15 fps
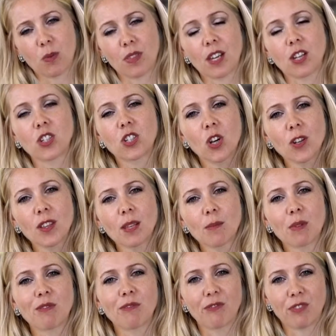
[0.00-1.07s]
they showed
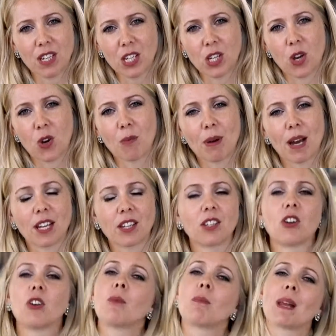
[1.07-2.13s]
them a video about
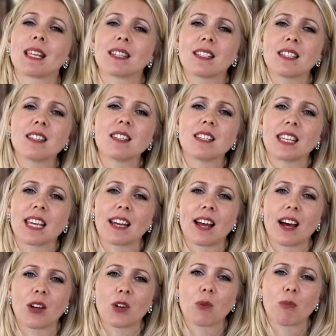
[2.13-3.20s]
neuroplasticity and
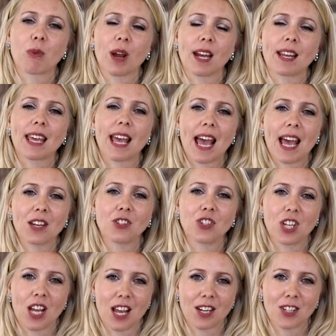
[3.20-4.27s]
how your brain can
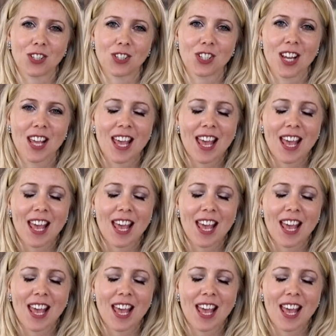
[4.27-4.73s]
change.